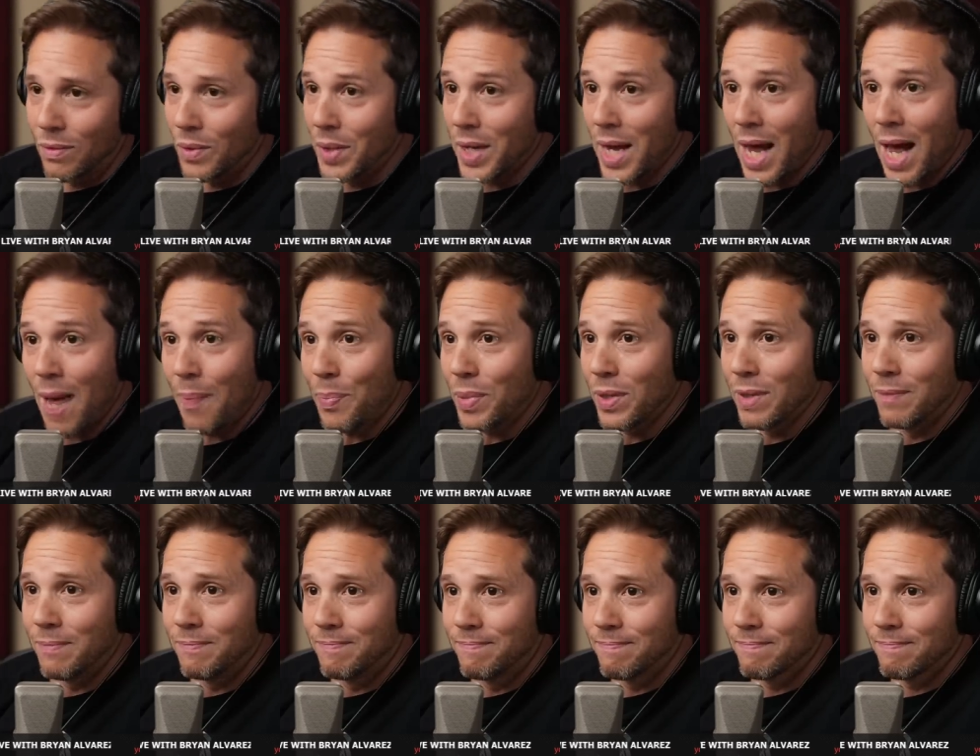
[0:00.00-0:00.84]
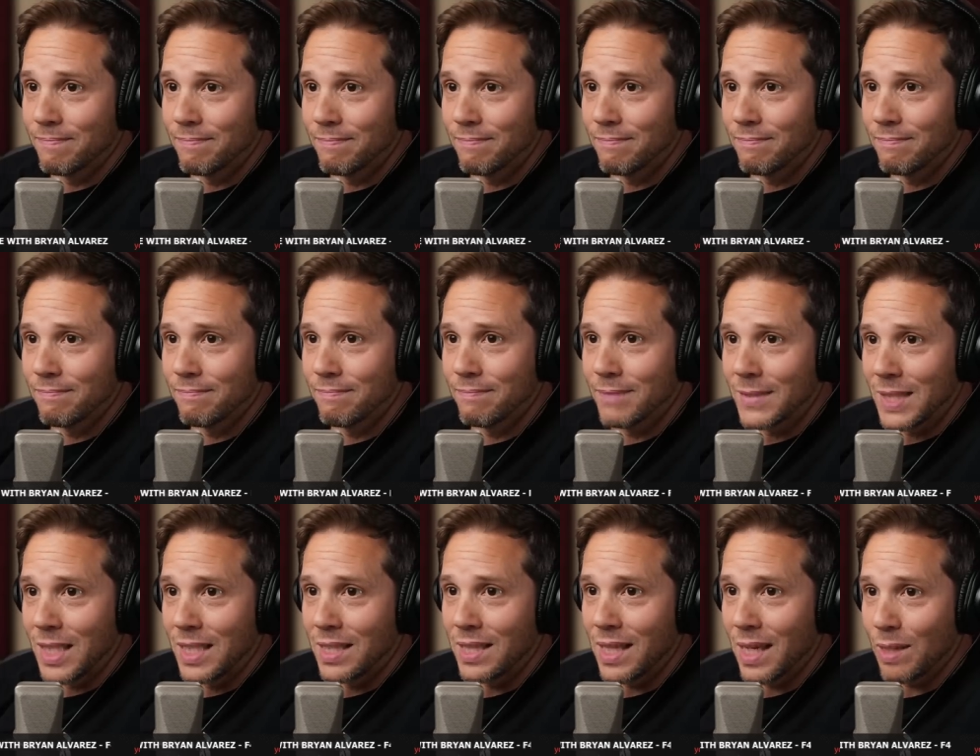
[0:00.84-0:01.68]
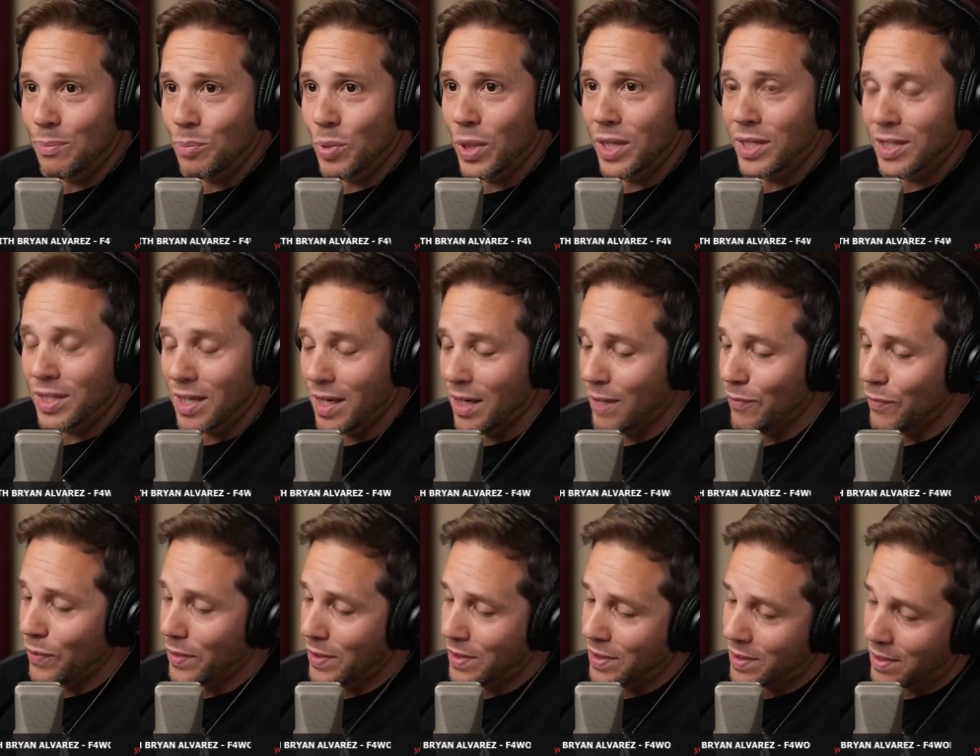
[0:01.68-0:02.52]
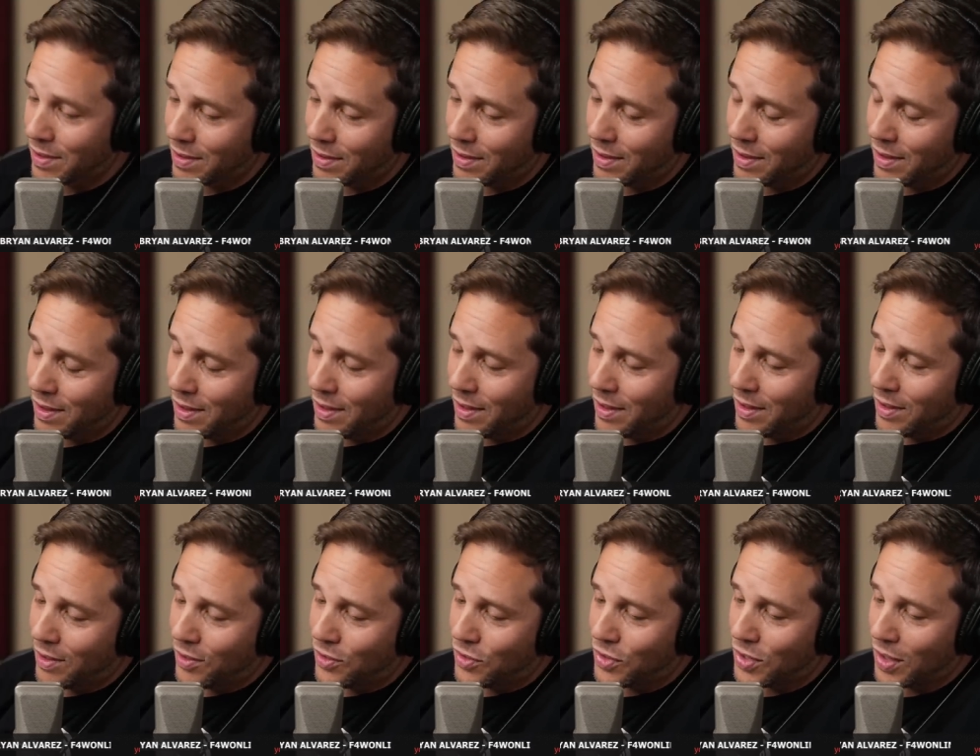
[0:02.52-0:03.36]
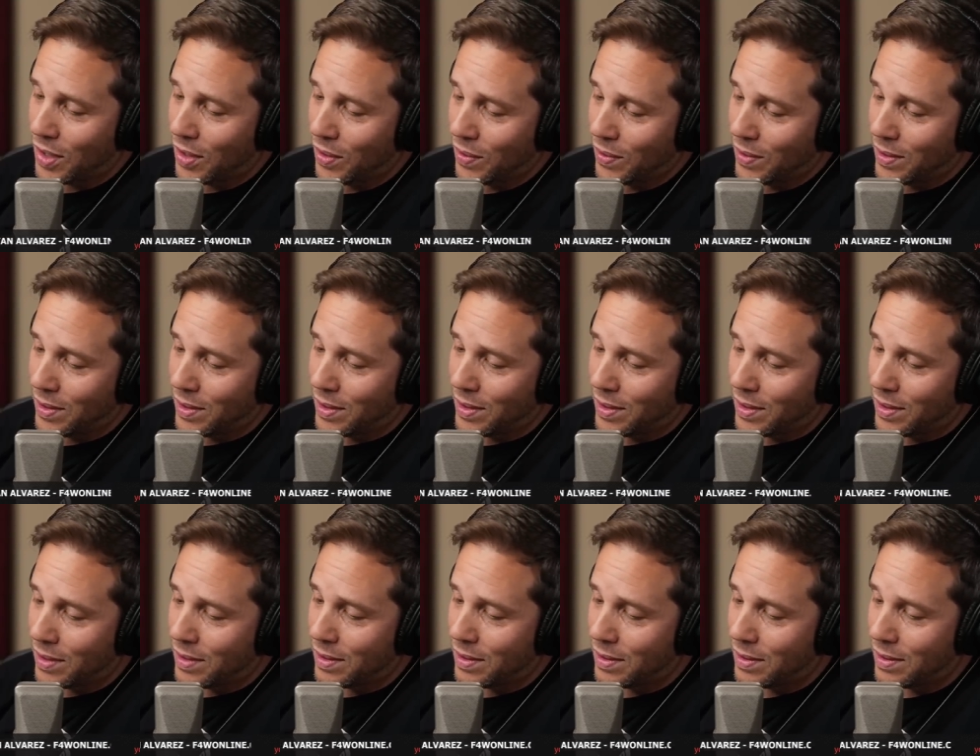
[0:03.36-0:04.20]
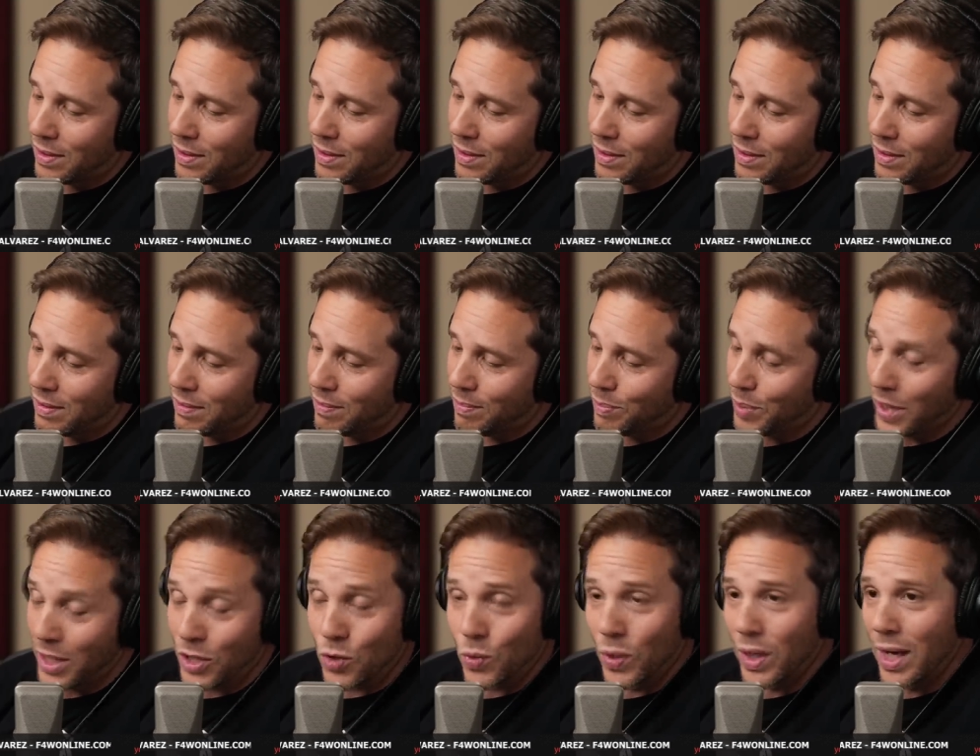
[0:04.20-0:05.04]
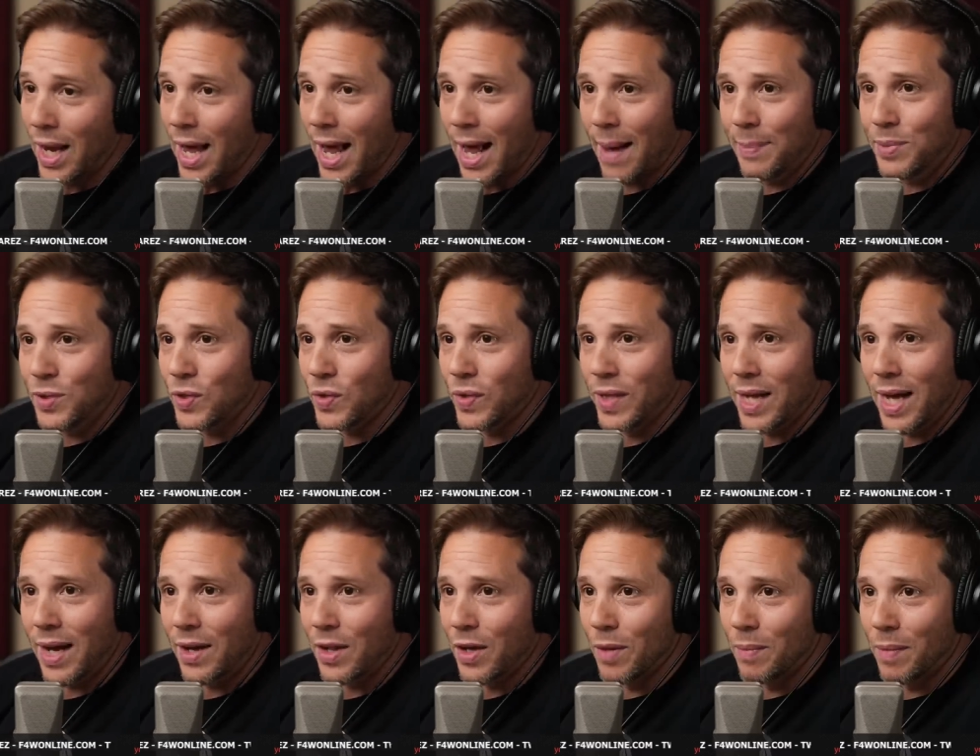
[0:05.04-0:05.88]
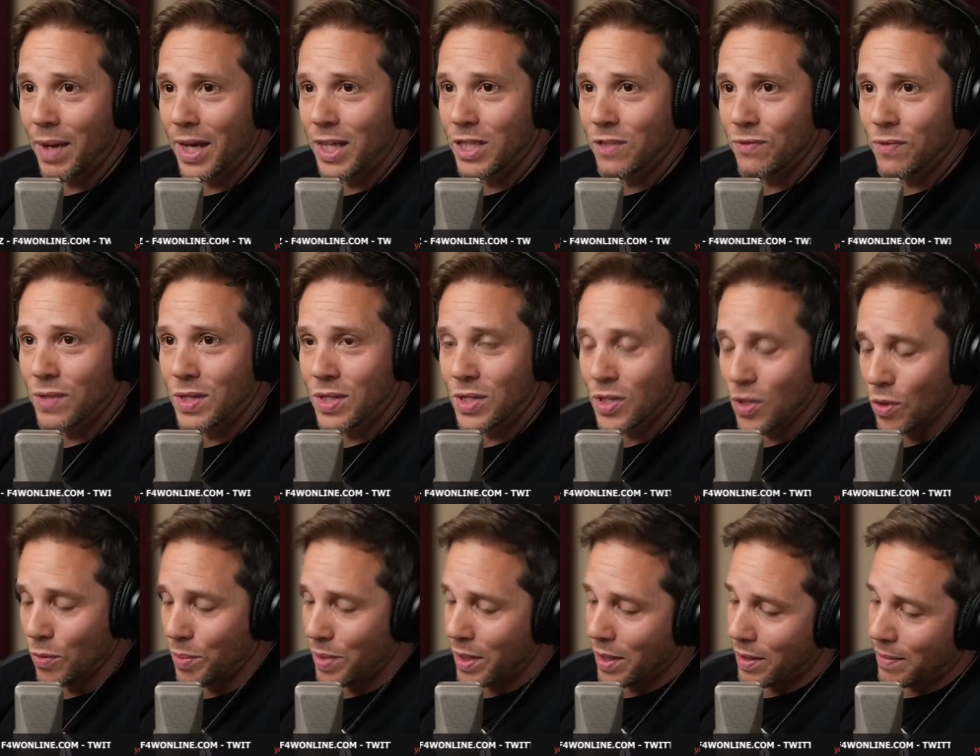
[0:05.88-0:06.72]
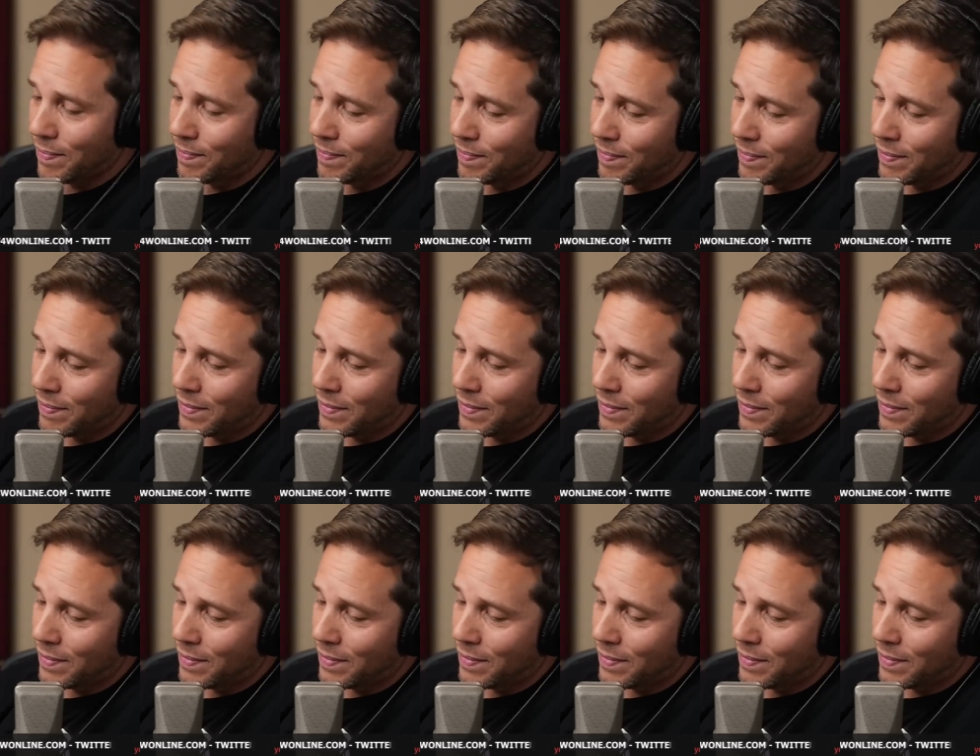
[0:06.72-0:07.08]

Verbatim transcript: what happened at that press conference. So, place went absolutely out of their minds for this opener.